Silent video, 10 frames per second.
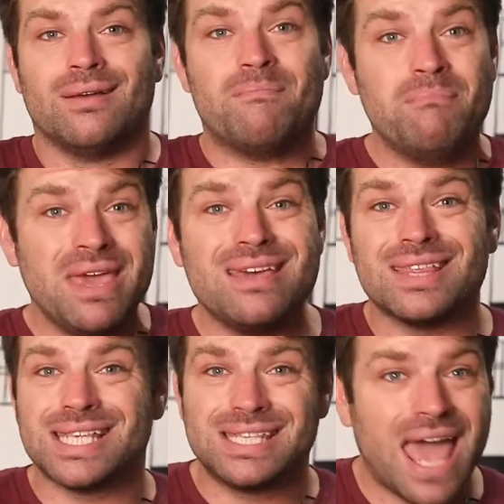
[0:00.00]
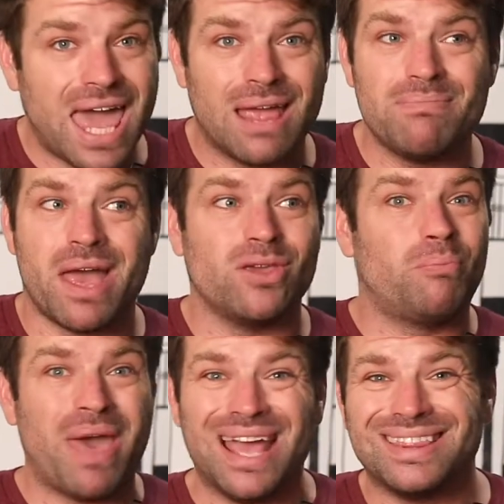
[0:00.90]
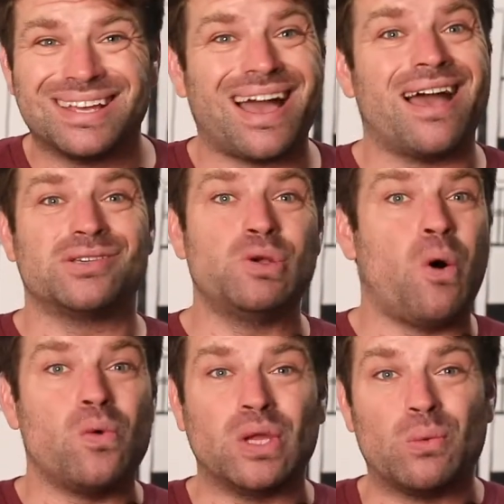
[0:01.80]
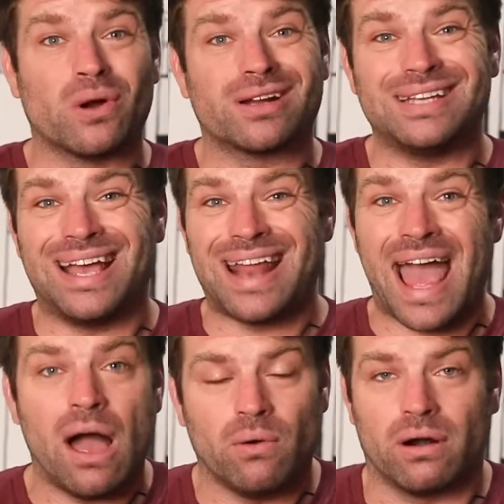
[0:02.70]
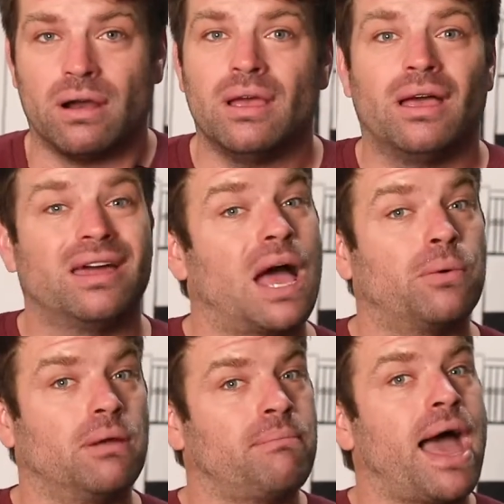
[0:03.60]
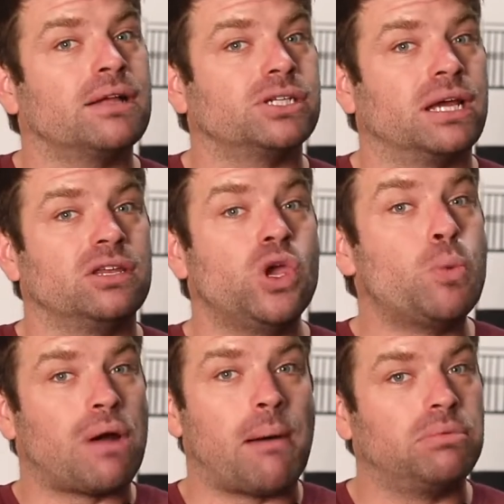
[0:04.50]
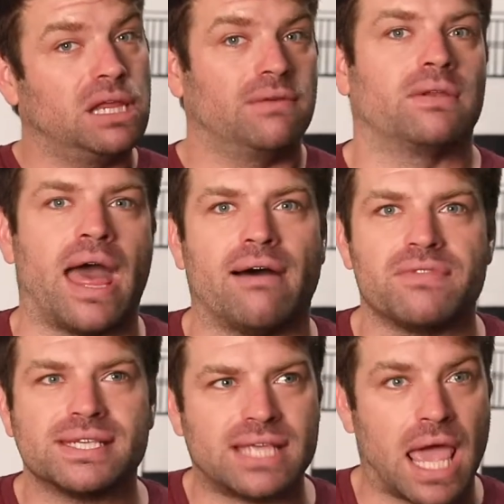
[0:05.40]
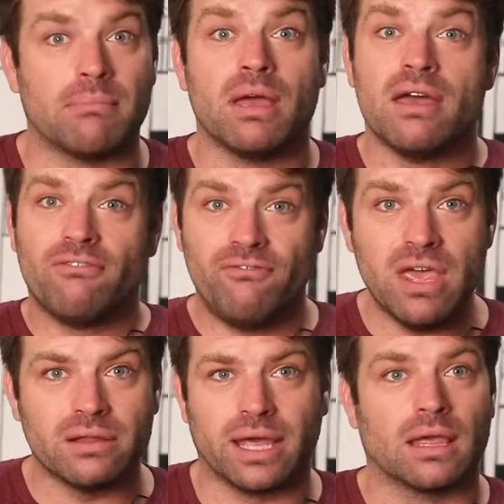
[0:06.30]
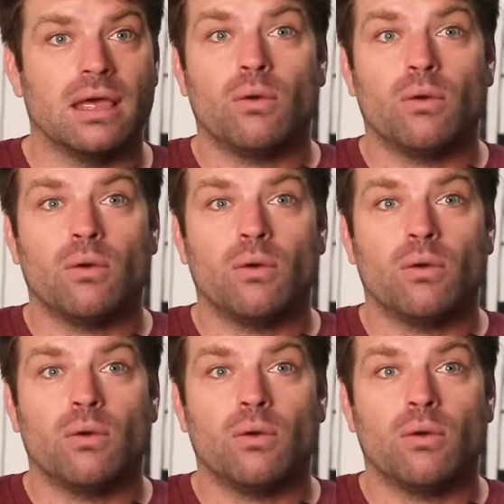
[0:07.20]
me the same that you paid the guys who only worked an hour?" And I would imagine you probably even have the same feeling.